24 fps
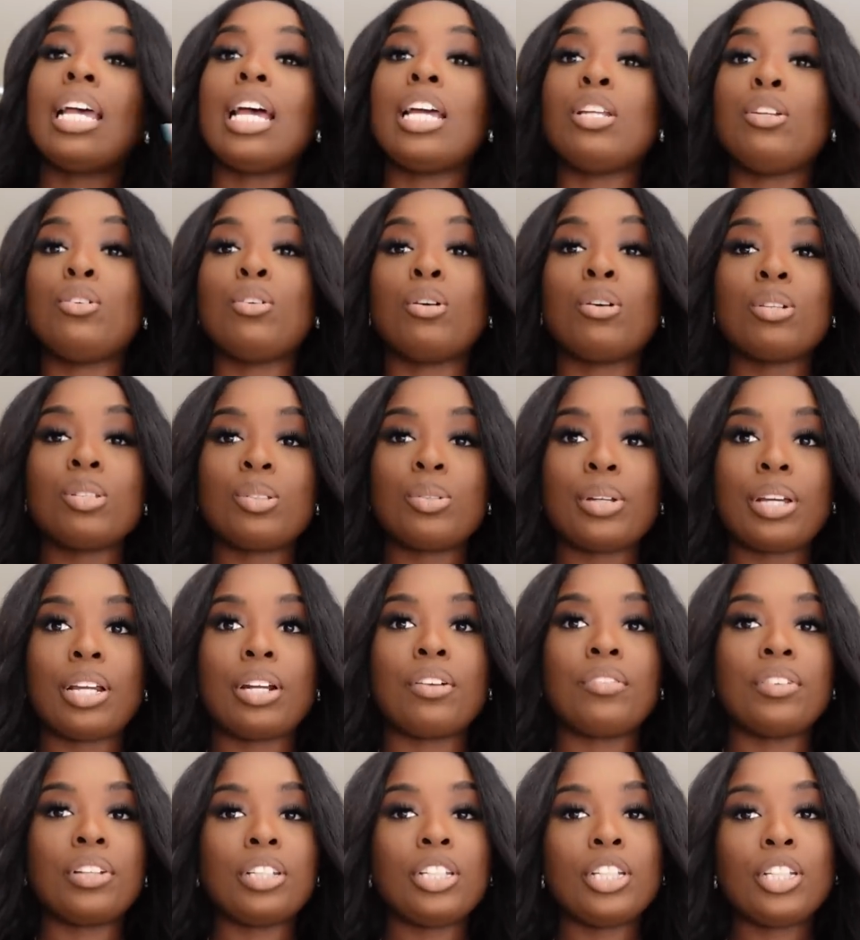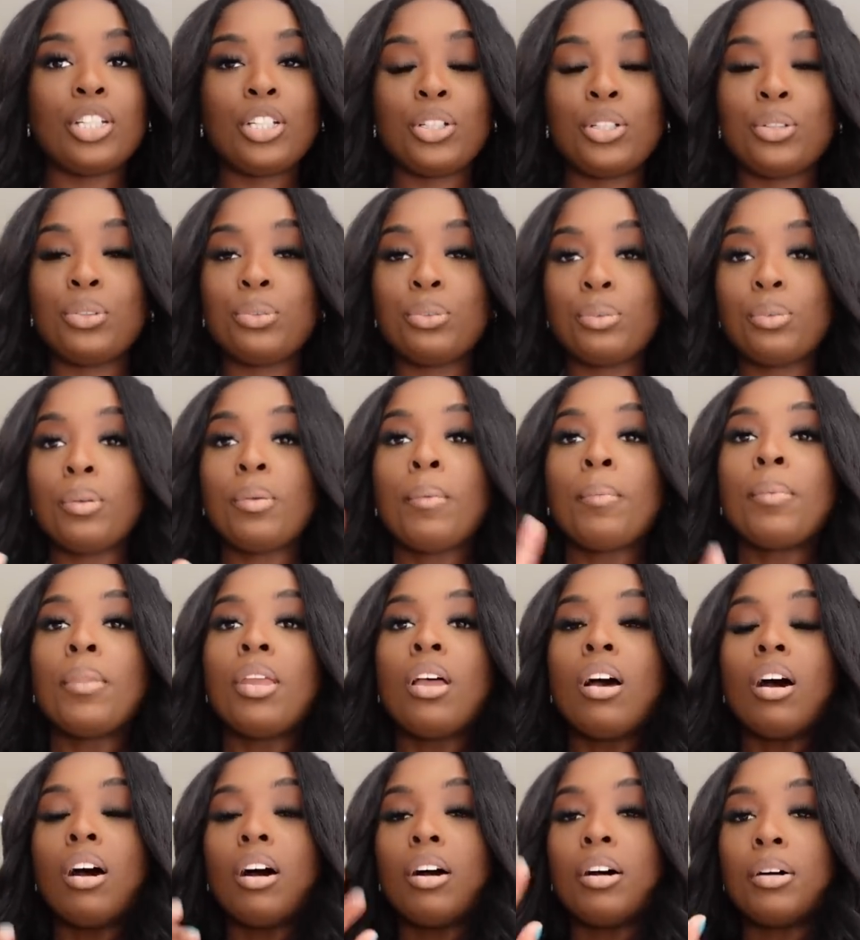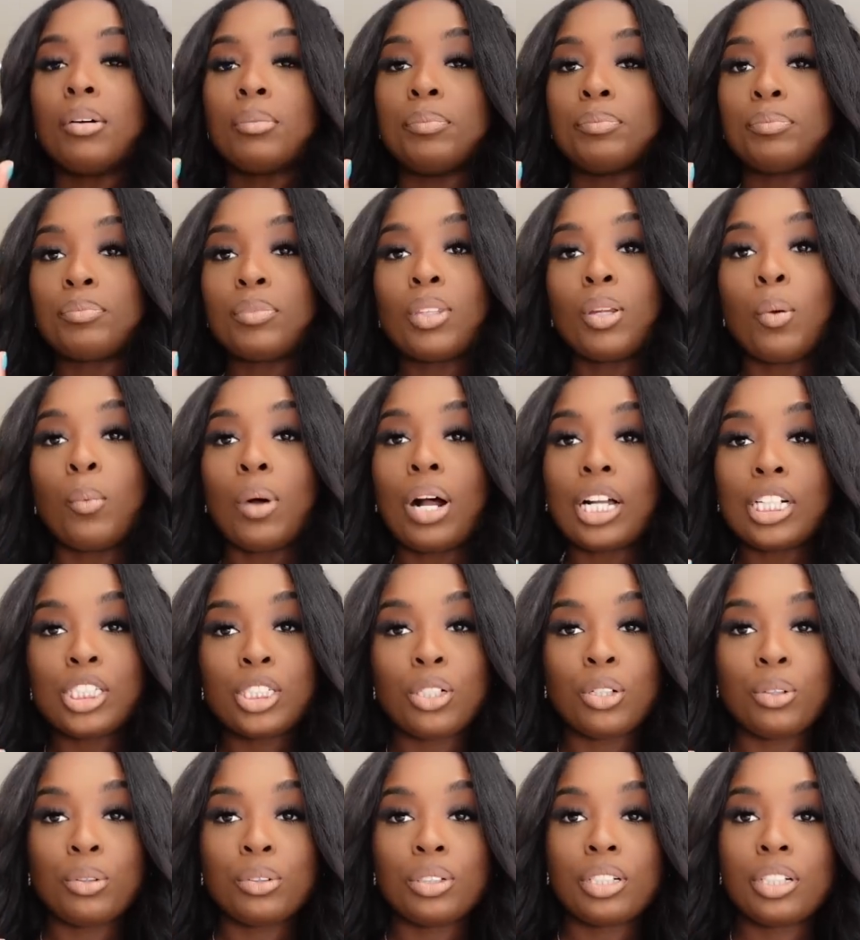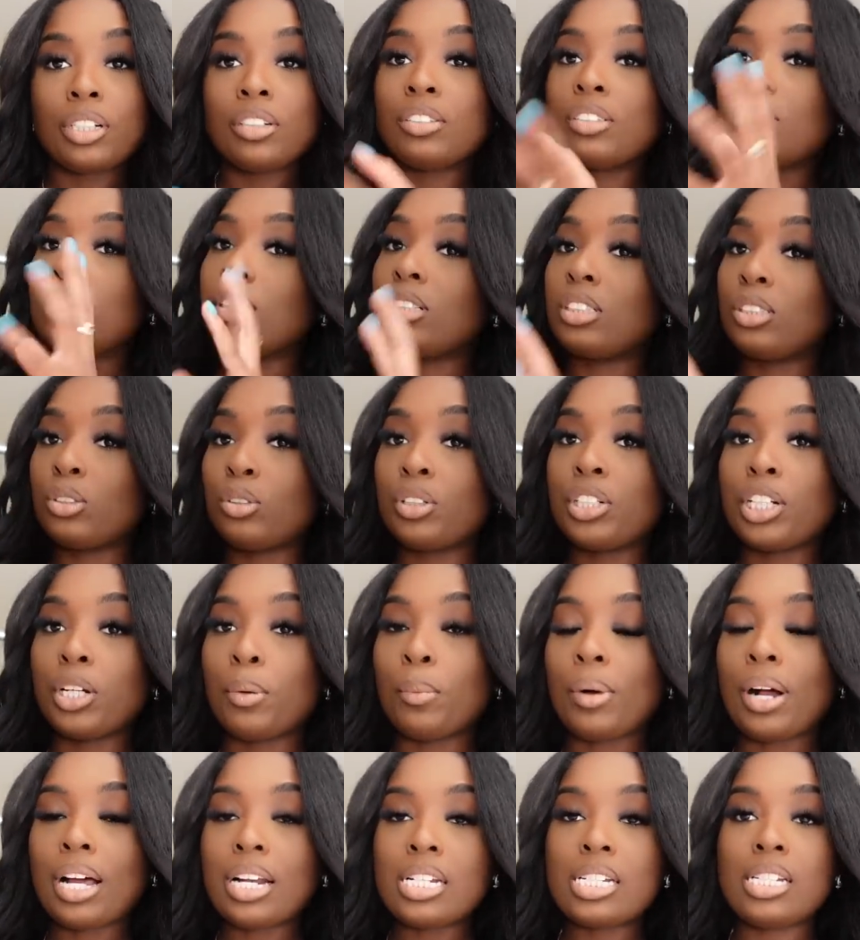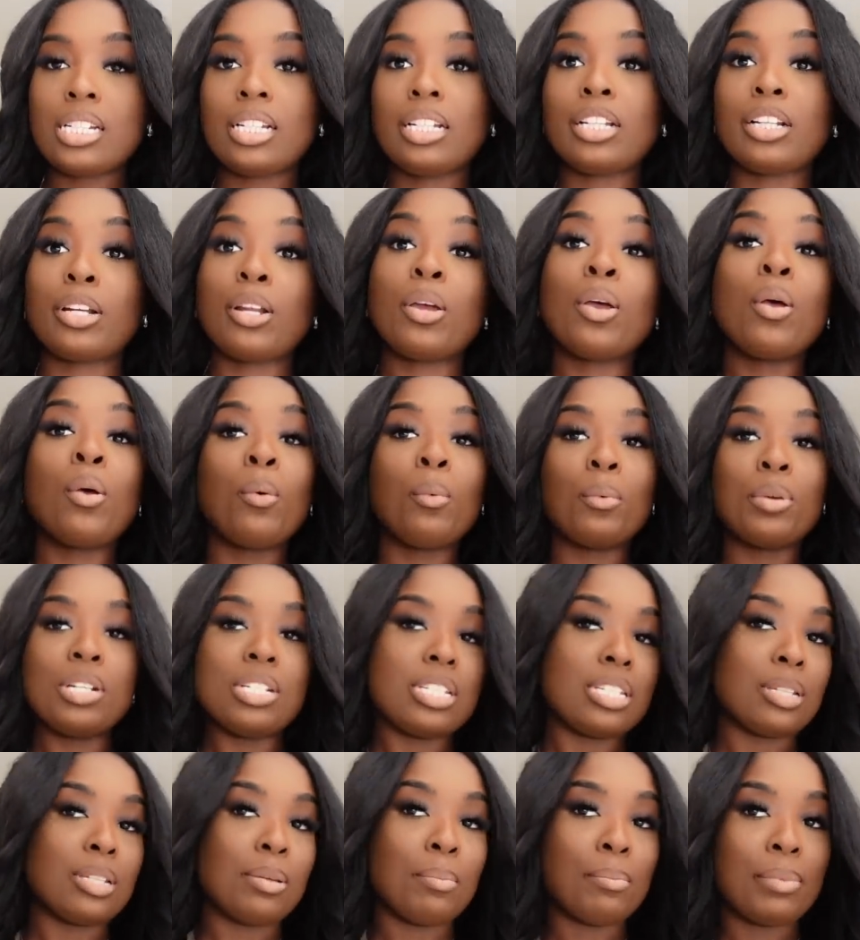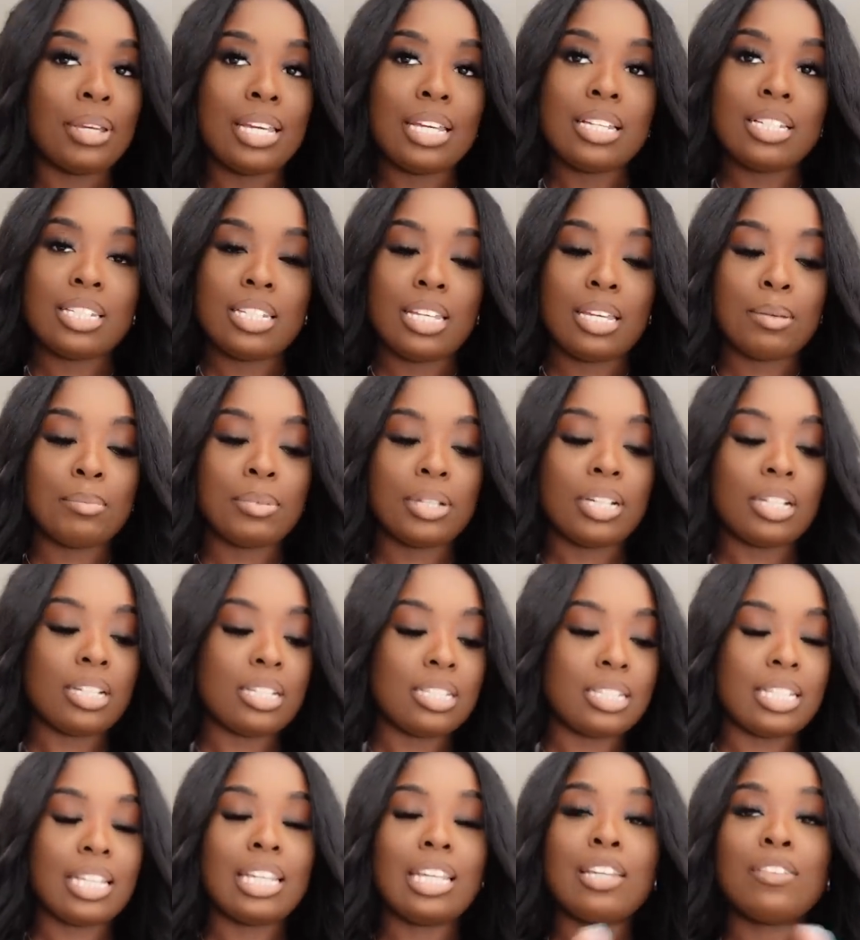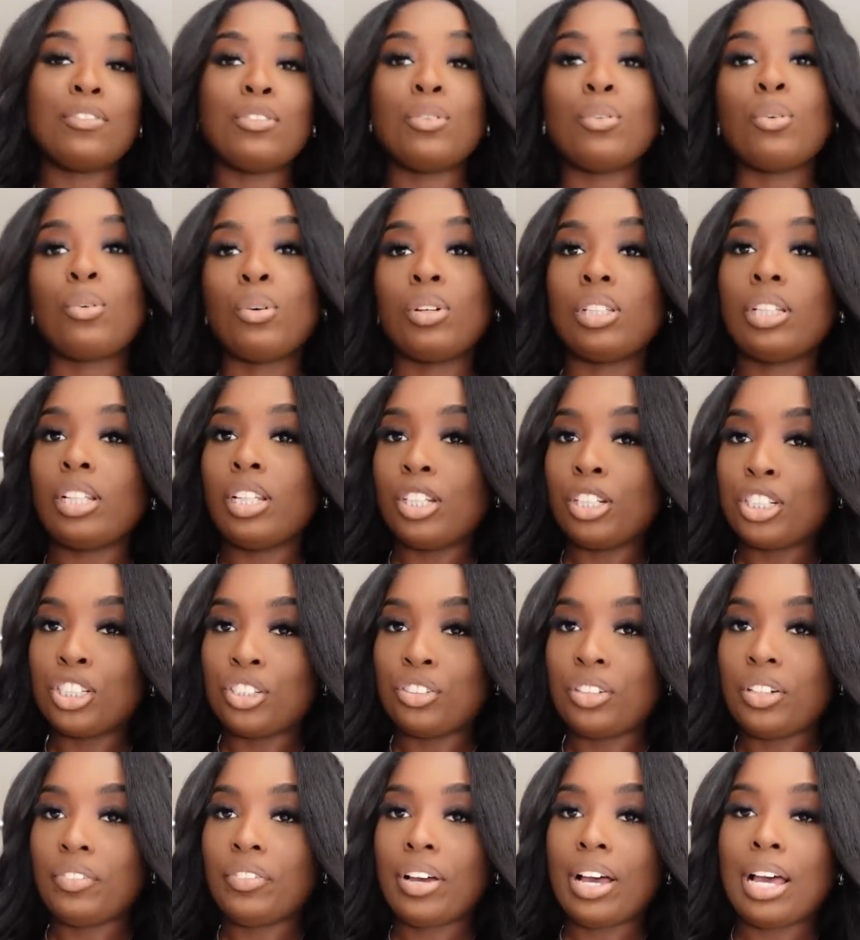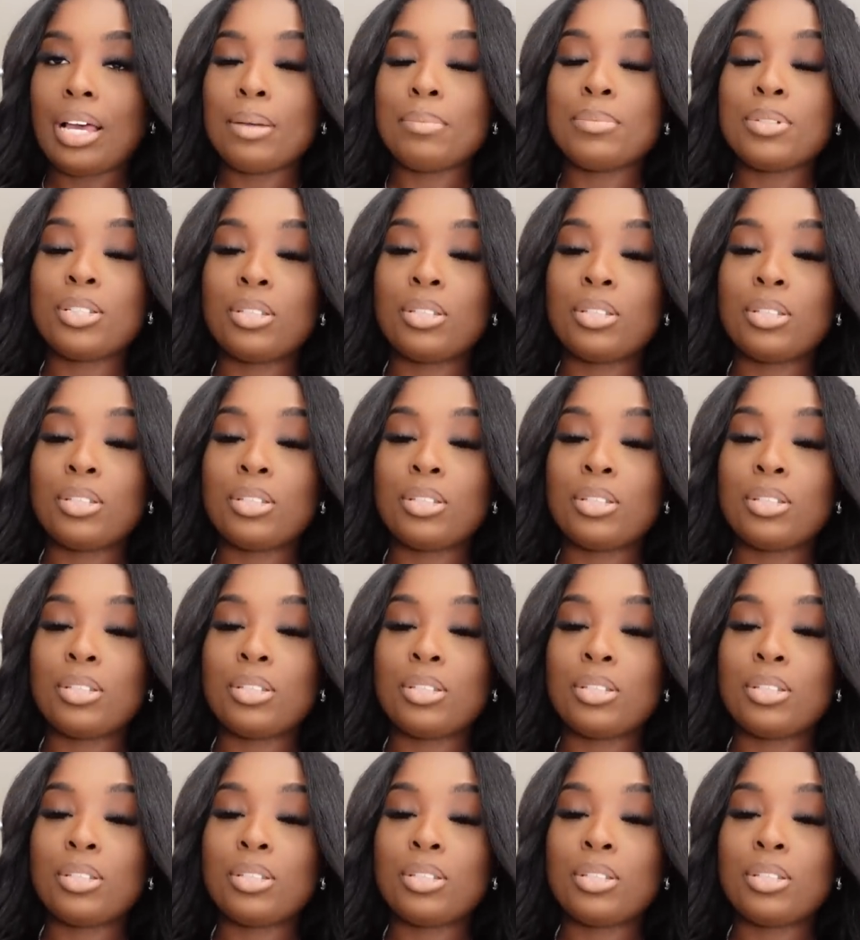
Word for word: And you also get a really cute um, watch holders to store your watch in, which is amazing because they give you all the luxury vibes.